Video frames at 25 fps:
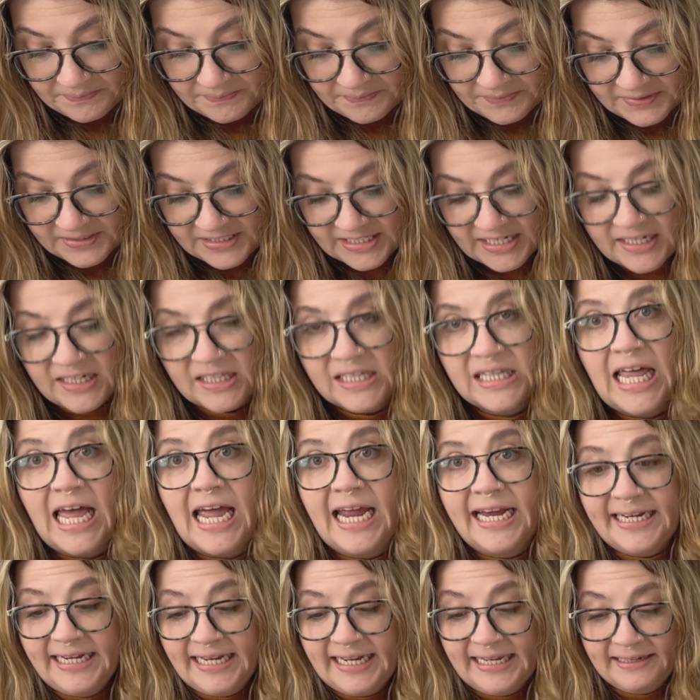did a
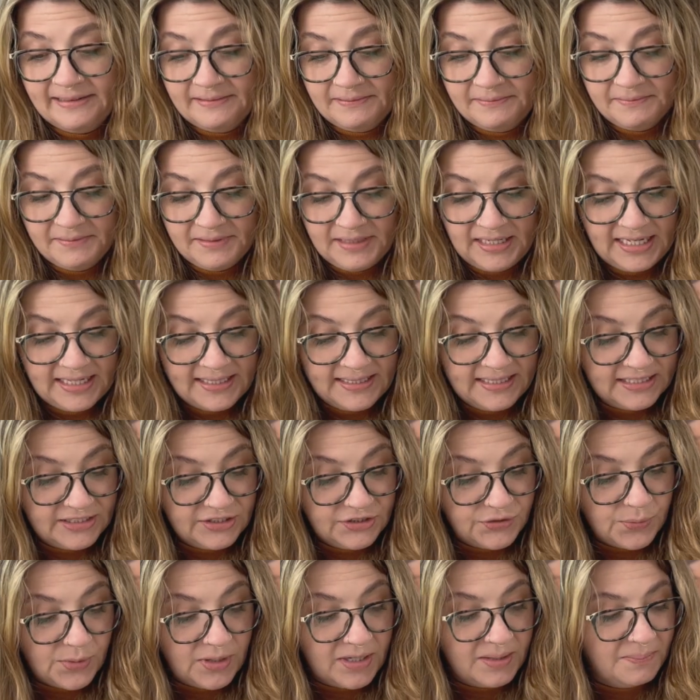lining in this
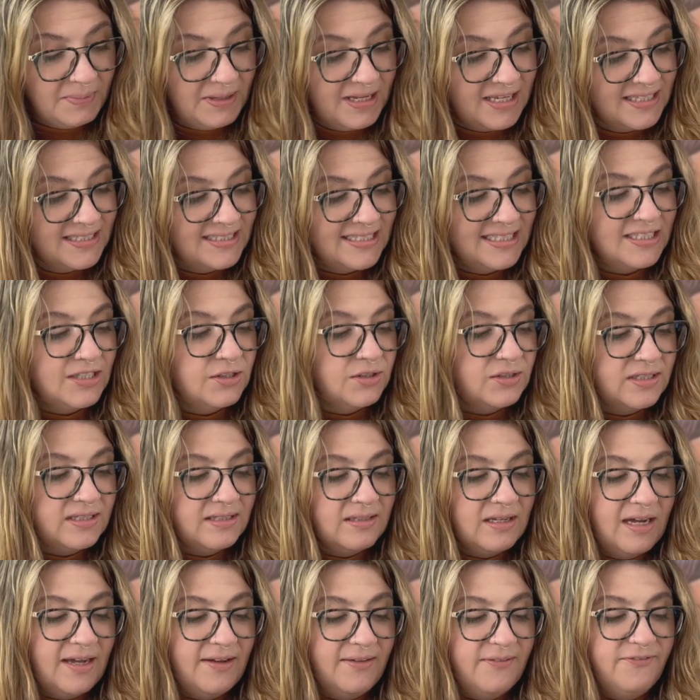one because this
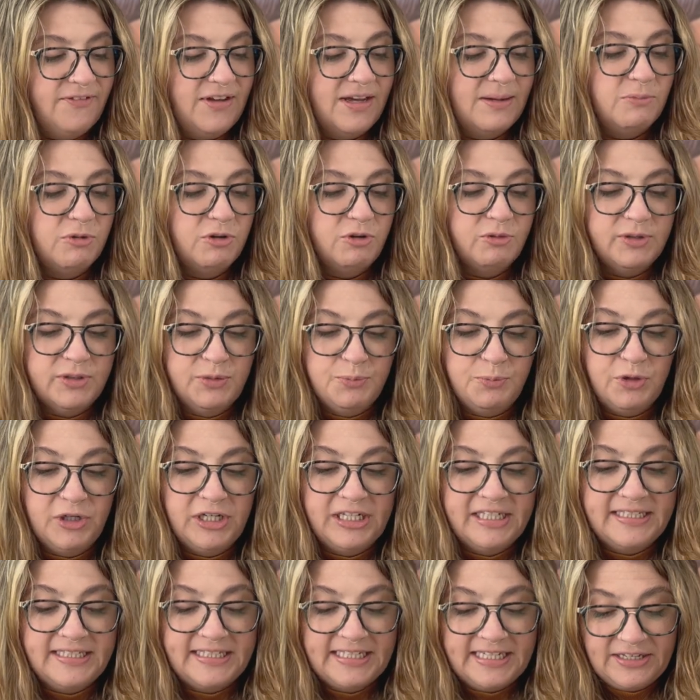fabric was pretty
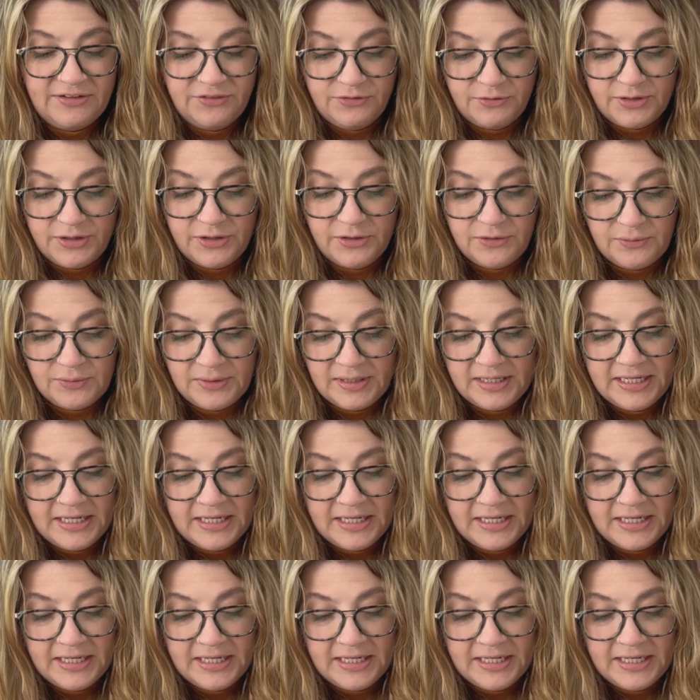see-through.